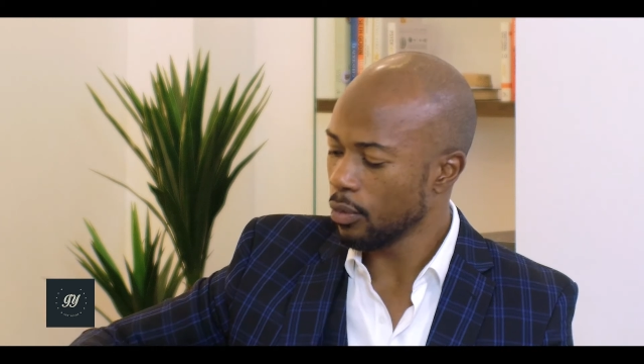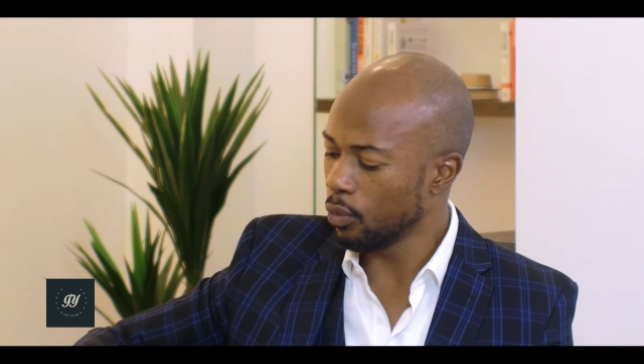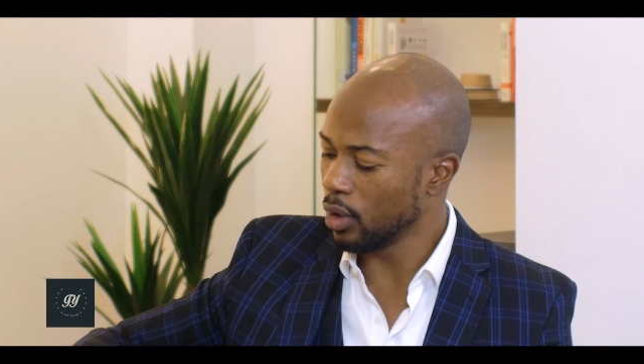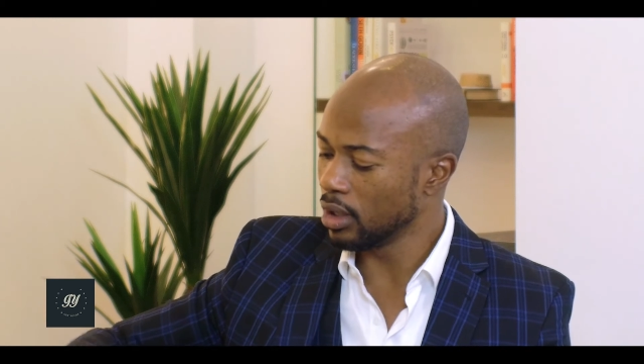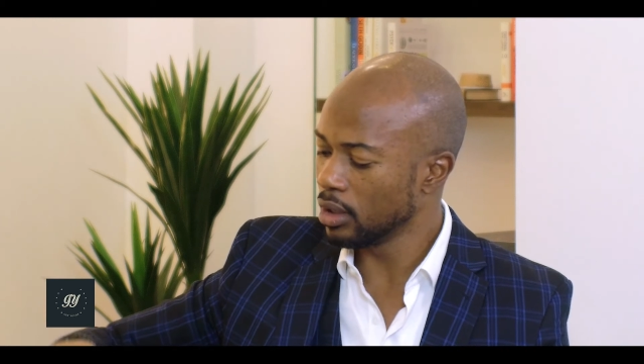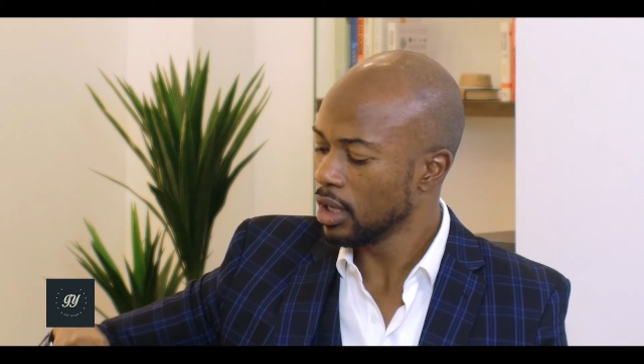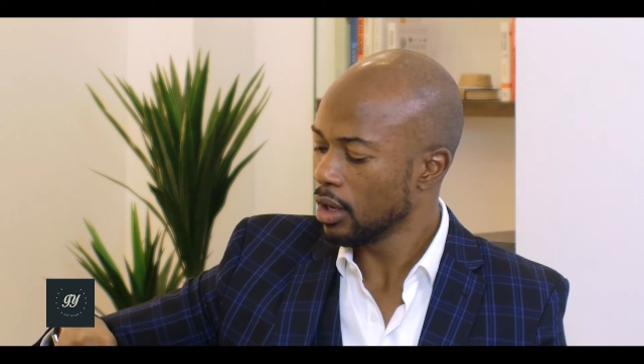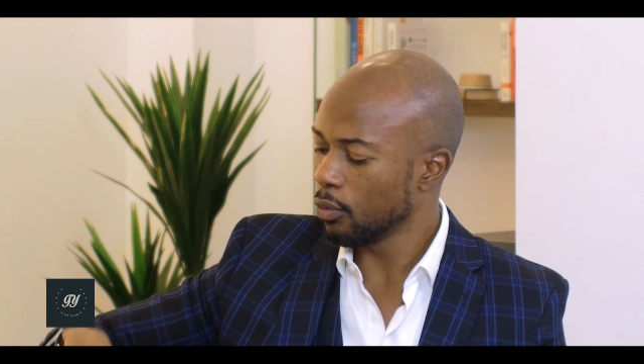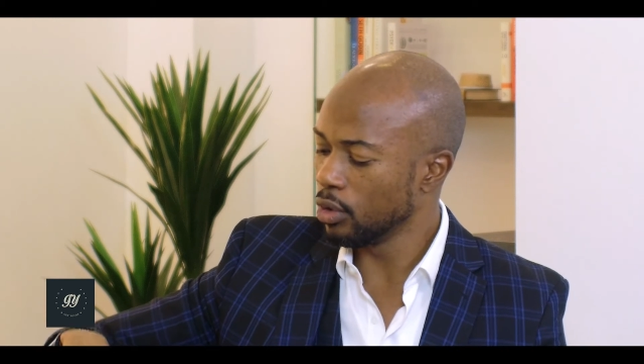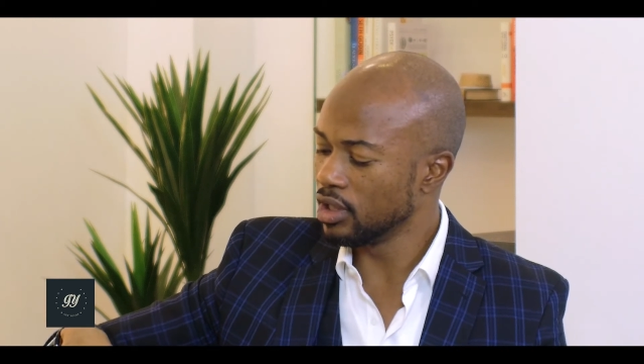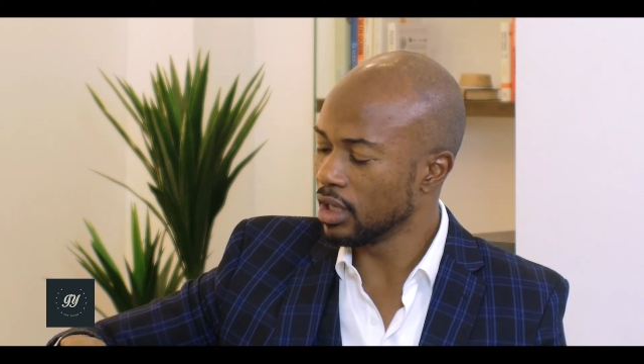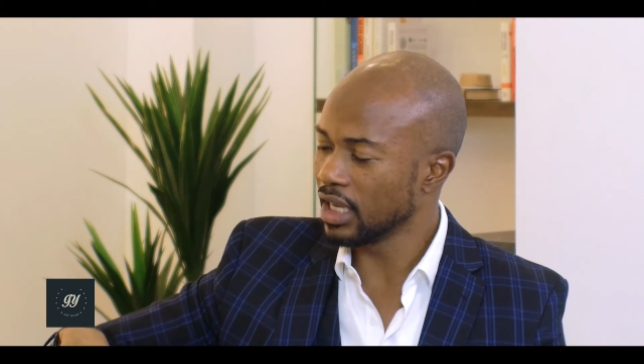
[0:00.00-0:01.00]

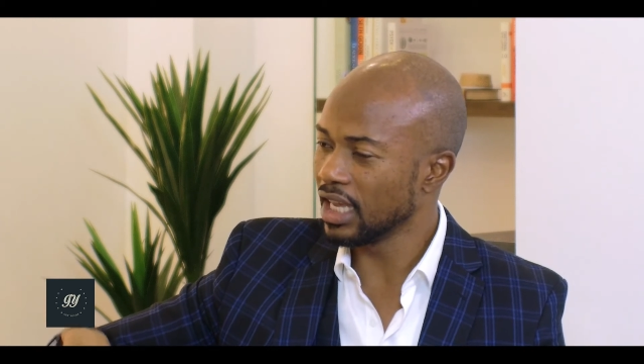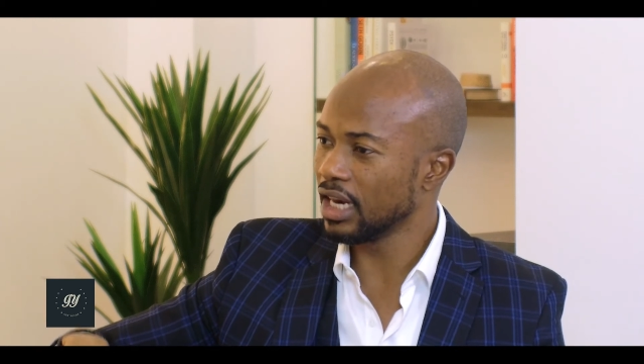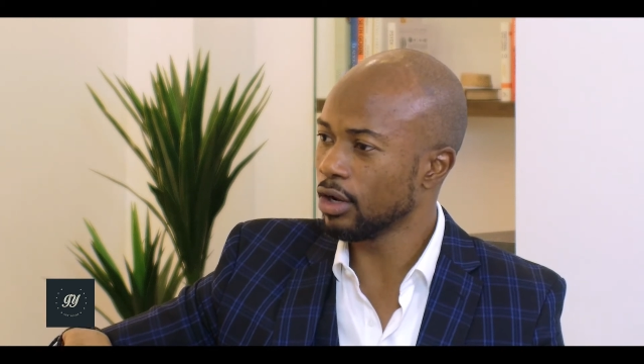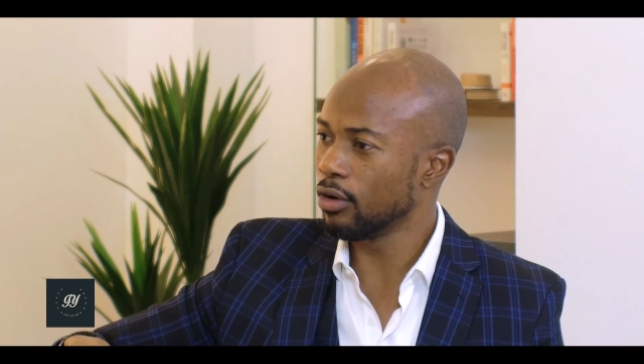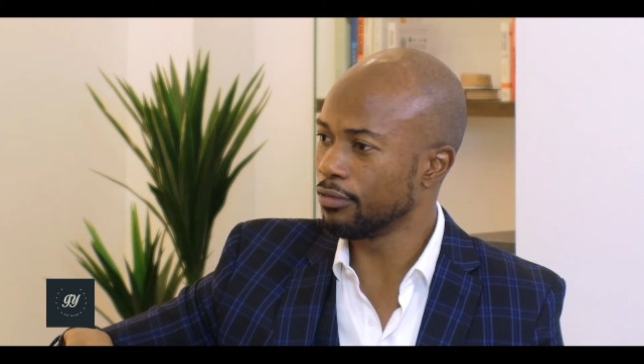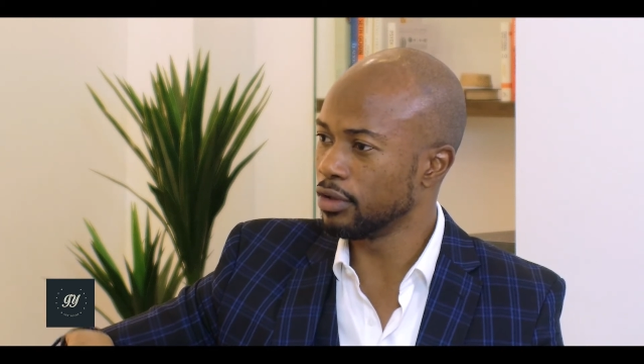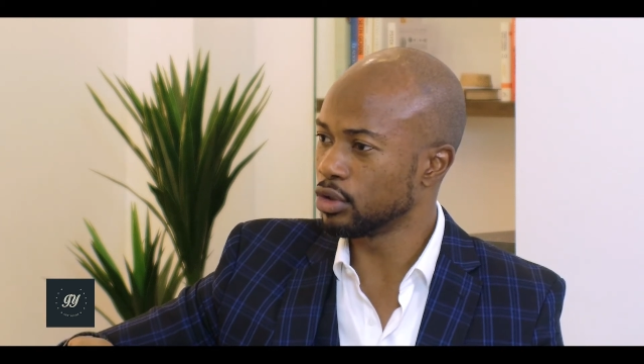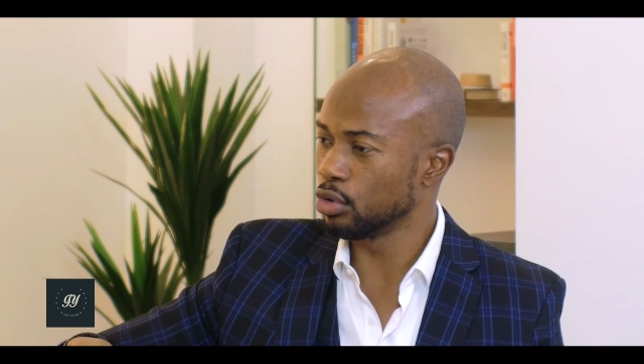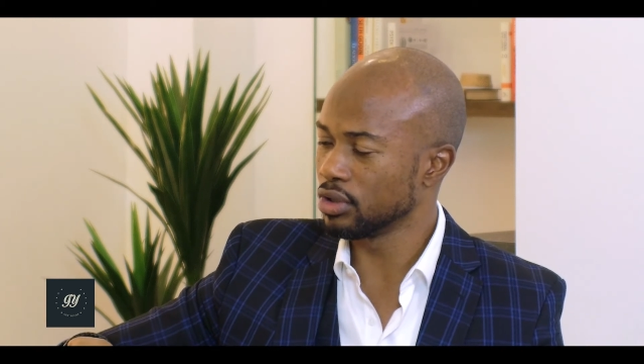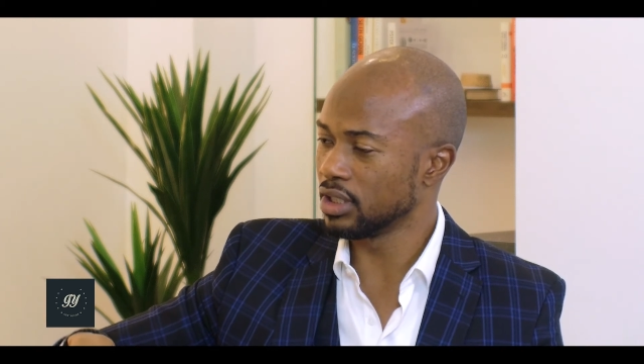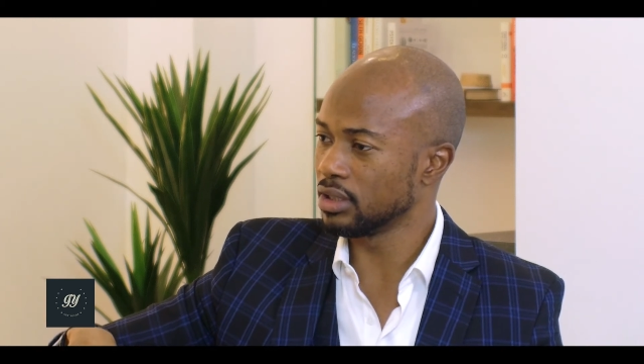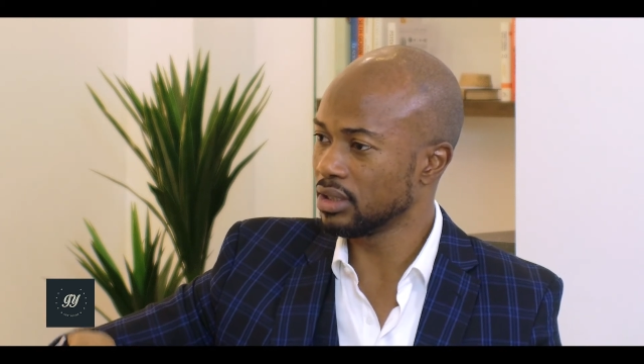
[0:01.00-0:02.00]
will the getting of
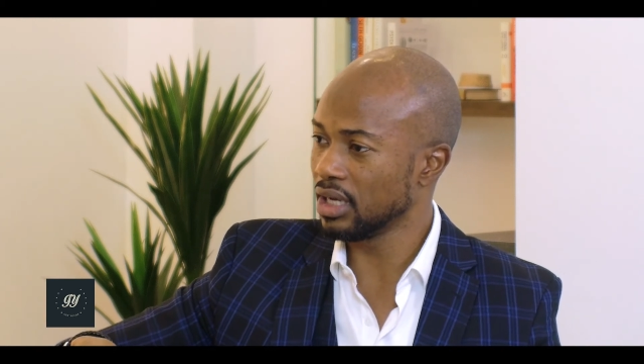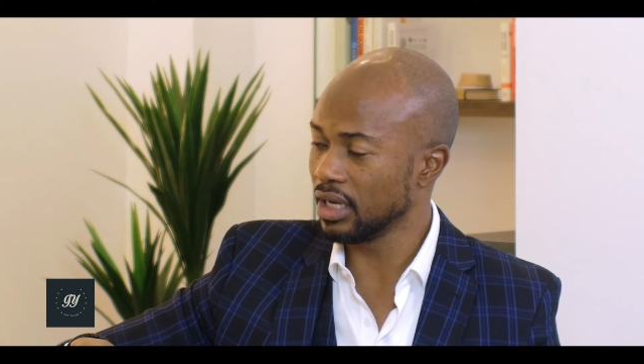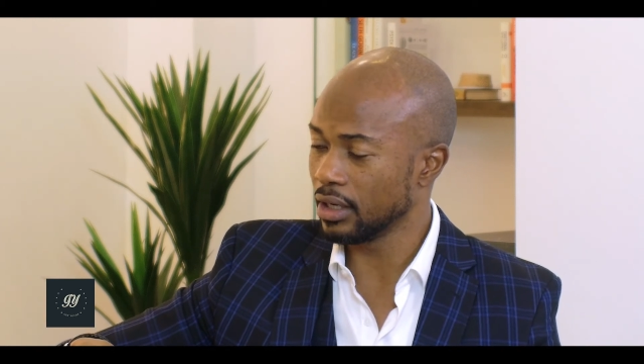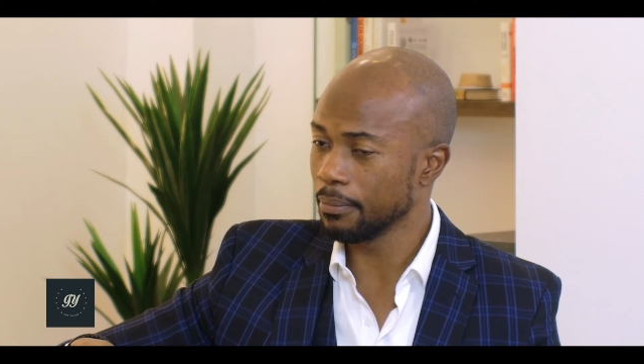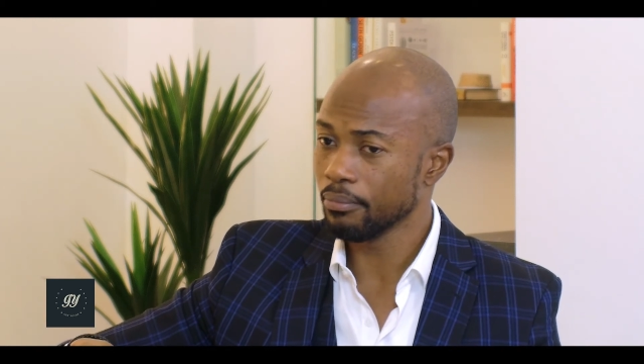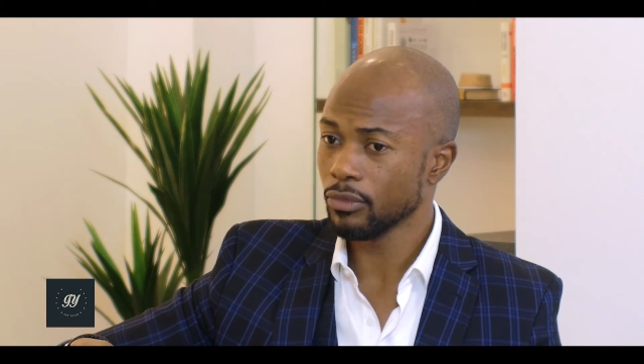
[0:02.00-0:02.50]
resources take?